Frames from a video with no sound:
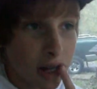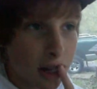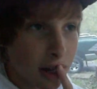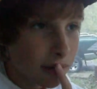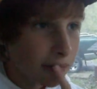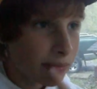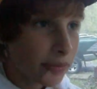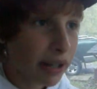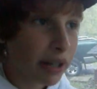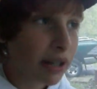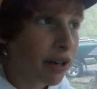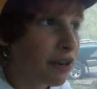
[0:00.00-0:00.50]
I
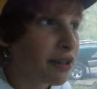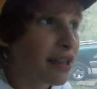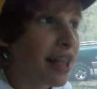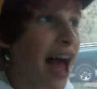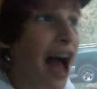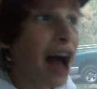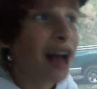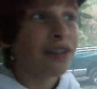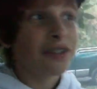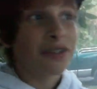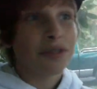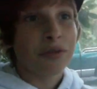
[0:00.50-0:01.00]
mean, there's
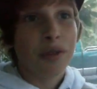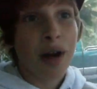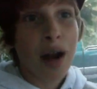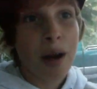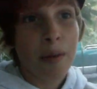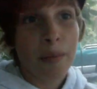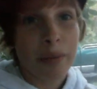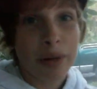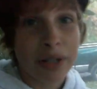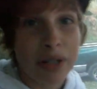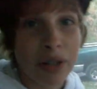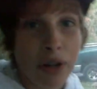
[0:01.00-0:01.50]
houses around,
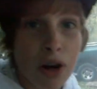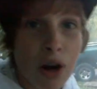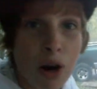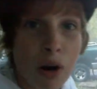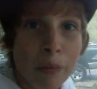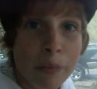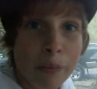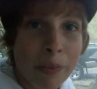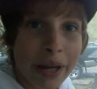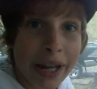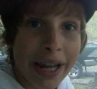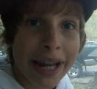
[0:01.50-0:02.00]
but they're all
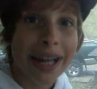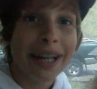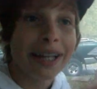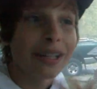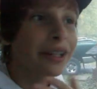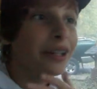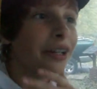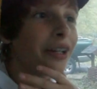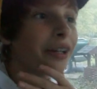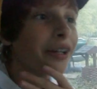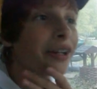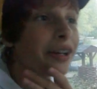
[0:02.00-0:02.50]

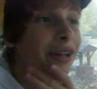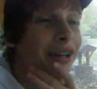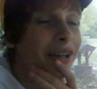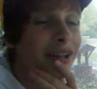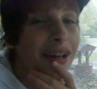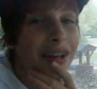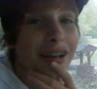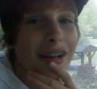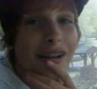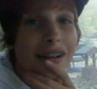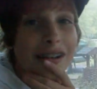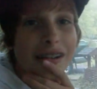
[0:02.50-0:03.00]
banded,
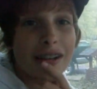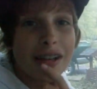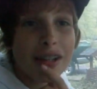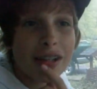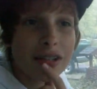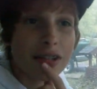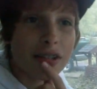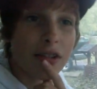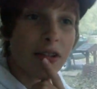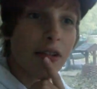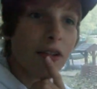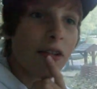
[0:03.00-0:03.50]
Mm.
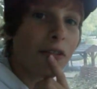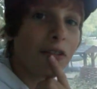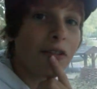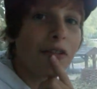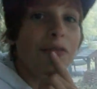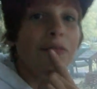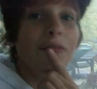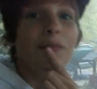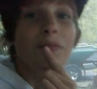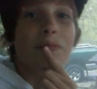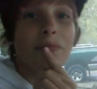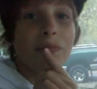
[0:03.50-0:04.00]
So,
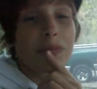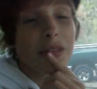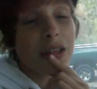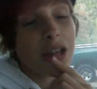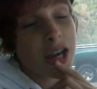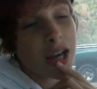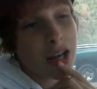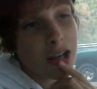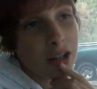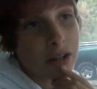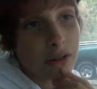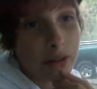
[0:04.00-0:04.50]

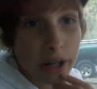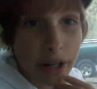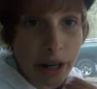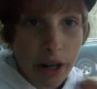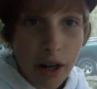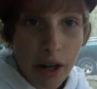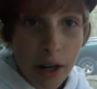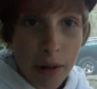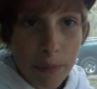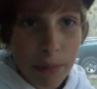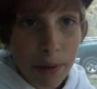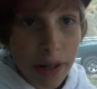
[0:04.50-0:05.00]
it
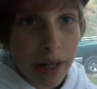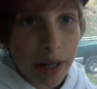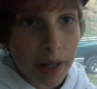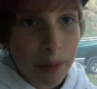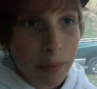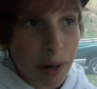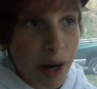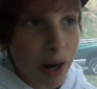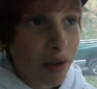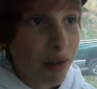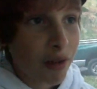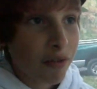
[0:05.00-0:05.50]
couldn't be
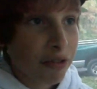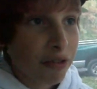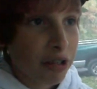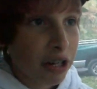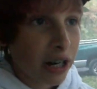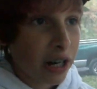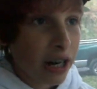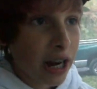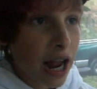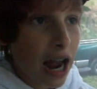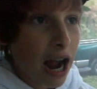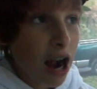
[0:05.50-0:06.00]
anybody living in the
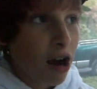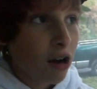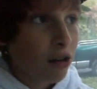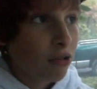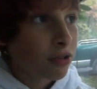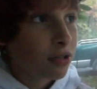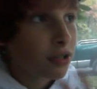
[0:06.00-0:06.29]
house.